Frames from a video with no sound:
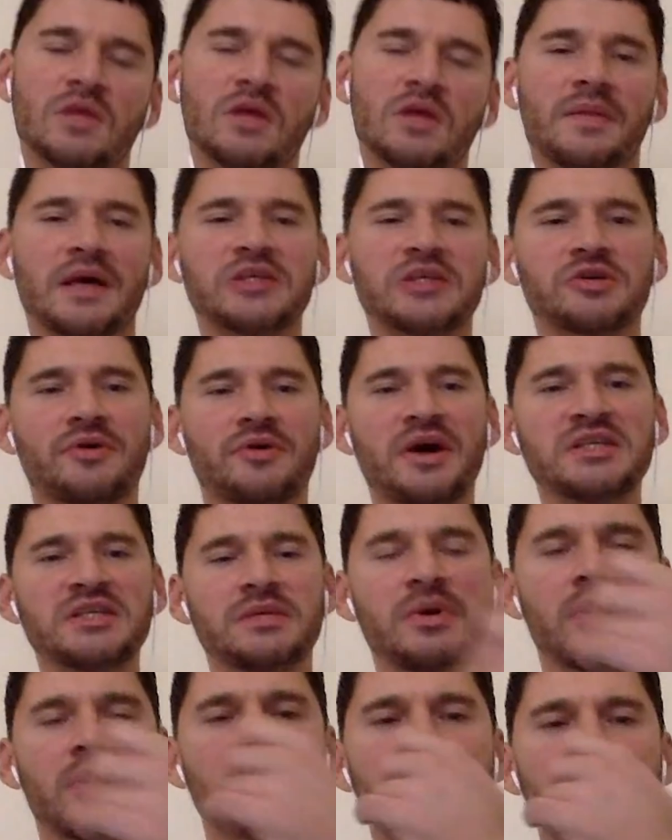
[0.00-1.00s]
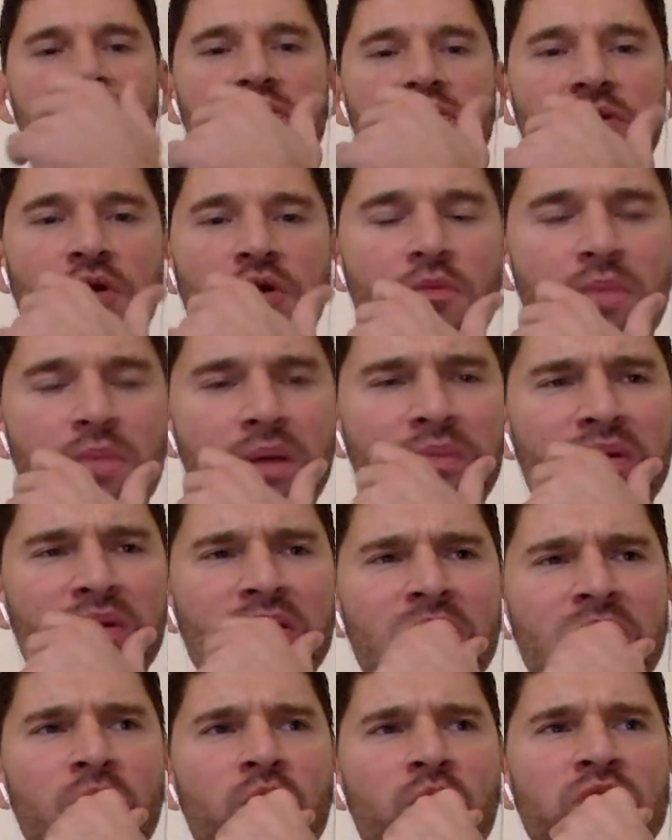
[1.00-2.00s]
That's crazy because do you
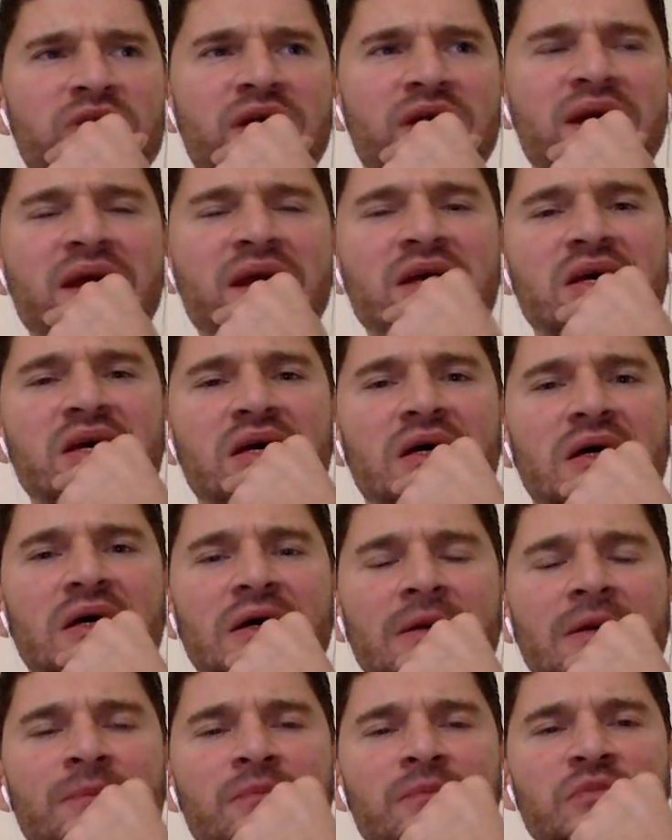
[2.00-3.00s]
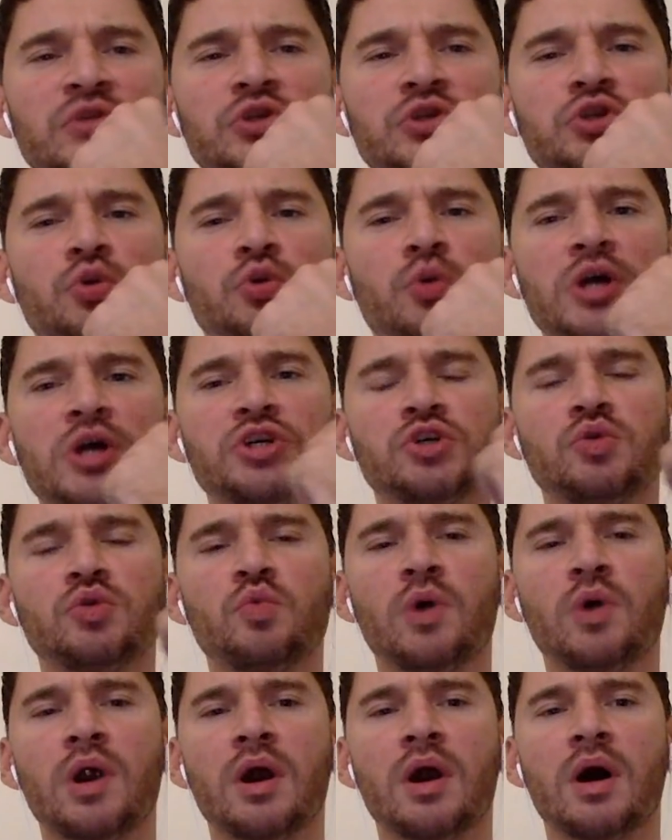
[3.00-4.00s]
remember was any um, situation
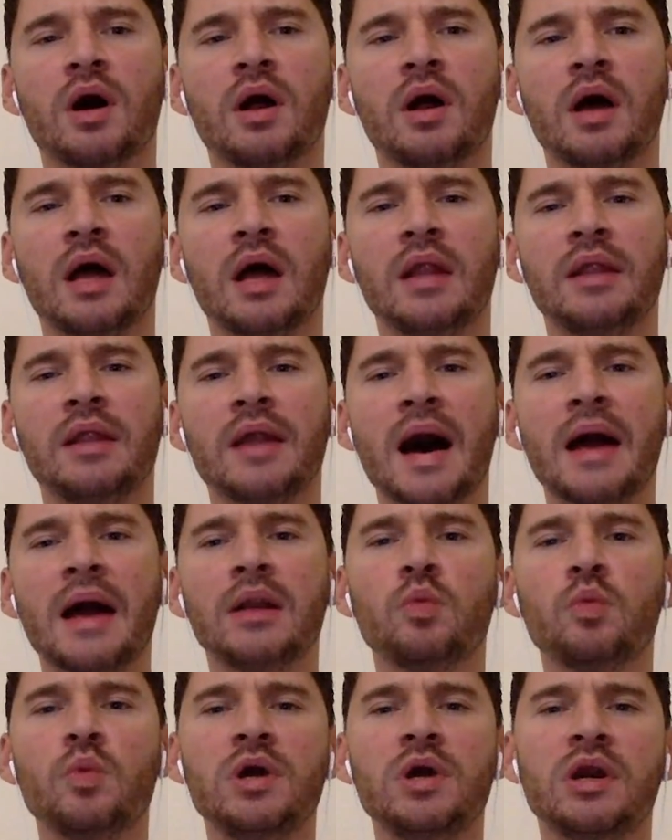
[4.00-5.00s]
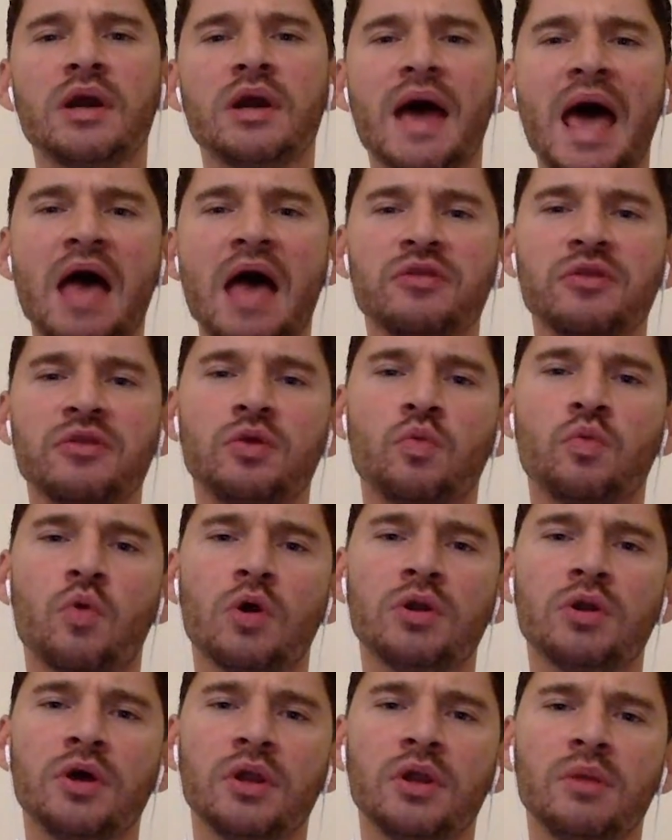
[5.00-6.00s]
where a, a non-Weider athlete
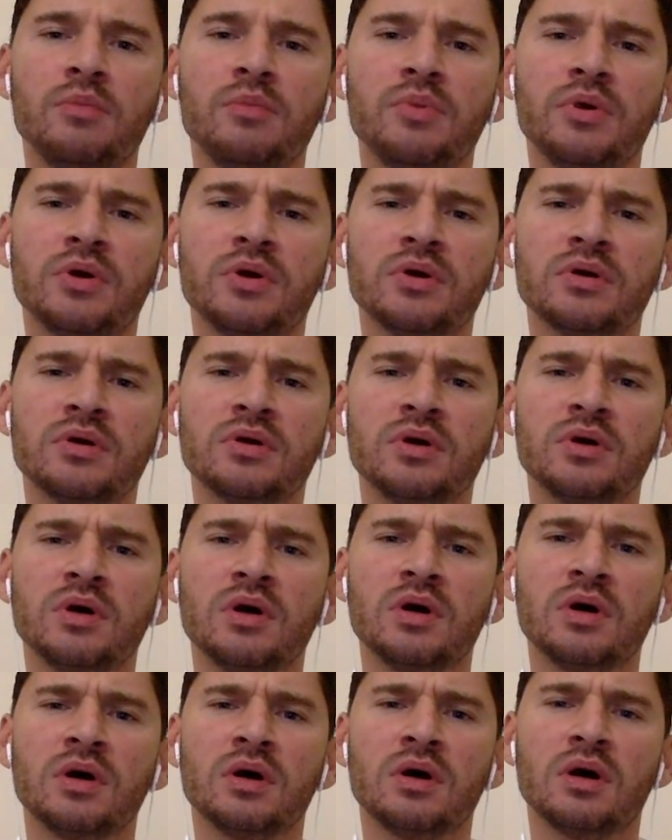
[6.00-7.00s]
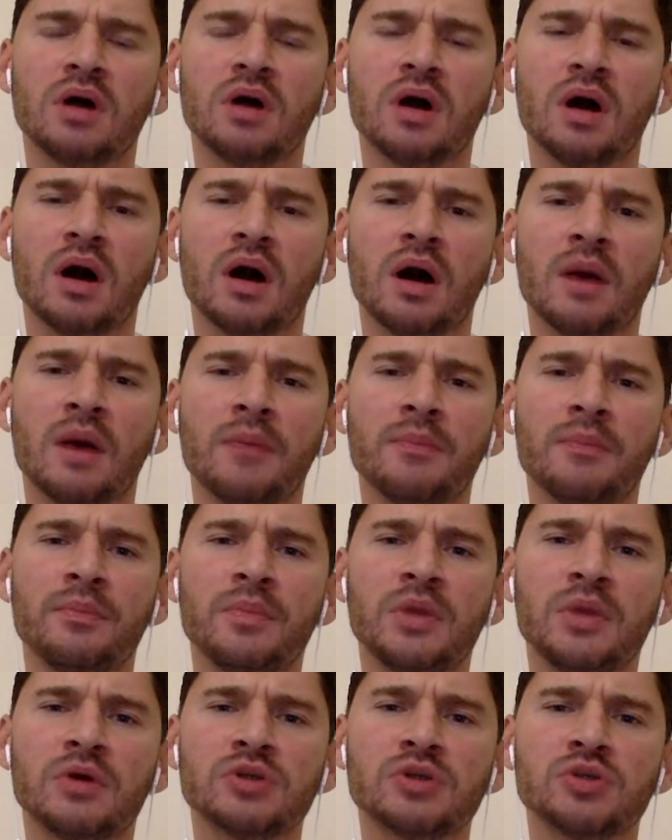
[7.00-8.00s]
won the Olympia? Um,
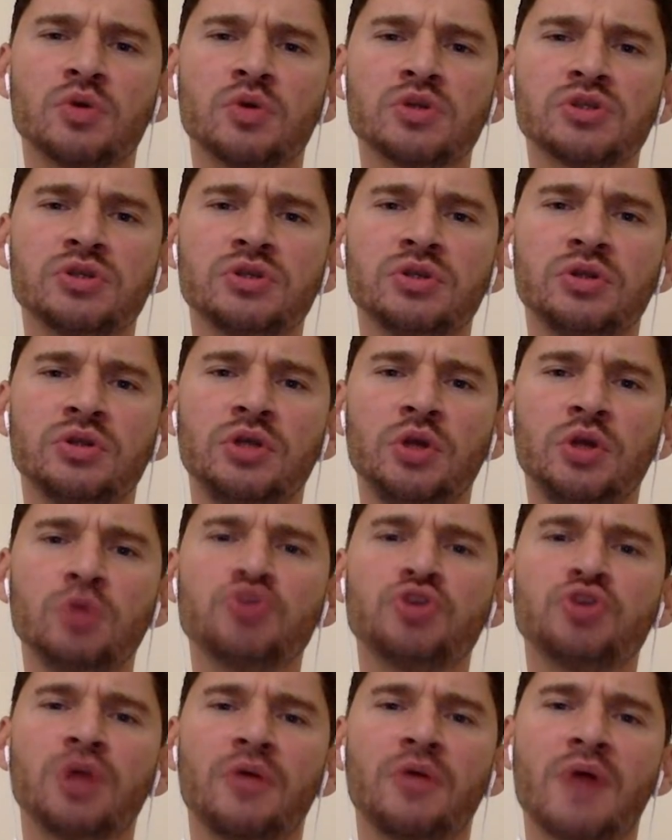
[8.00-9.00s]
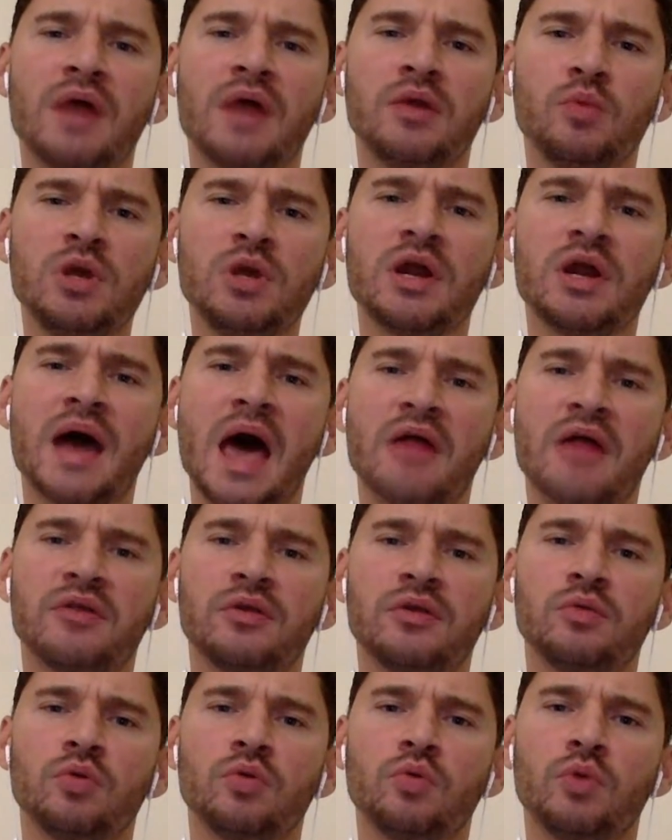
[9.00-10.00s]
because it was usually right the Weider
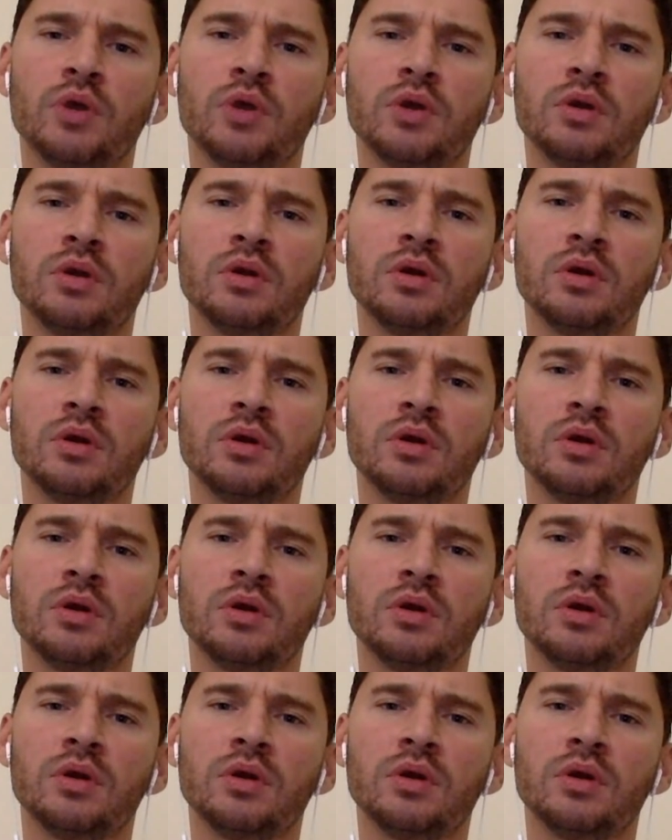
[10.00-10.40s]
athlete would win.